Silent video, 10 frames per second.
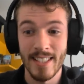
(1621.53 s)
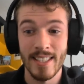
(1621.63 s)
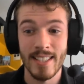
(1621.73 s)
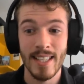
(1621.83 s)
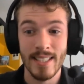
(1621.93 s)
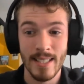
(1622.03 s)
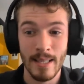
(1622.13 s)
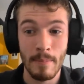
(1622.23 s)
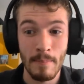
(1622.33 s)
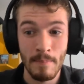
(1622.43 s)
Sit,
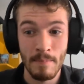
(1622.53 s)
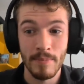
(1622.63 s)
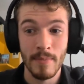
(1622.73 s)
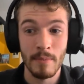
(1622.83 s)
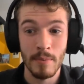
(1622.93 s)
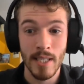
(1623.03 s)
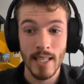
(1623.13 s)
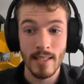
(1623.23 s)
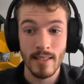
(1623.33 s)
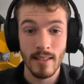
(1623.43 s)

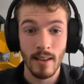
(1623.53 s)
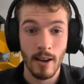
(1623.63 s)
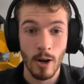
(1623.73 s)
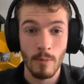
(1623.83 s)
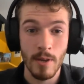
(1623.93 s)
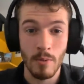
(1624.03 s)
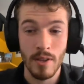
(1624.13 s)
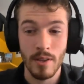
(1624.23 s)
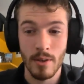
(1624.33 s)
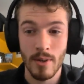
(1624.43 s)
please. I'll be
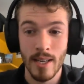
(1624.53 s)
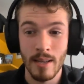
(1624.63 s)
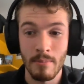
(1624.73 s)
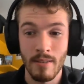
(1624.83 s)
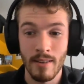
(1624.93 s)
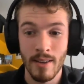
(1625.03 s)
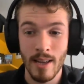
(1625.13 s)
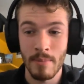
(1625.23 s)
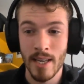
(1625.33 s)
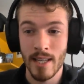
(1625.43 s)
with you in
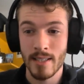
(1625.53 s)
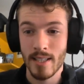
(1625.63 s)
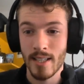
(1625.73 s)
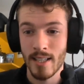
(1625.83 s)
a minute.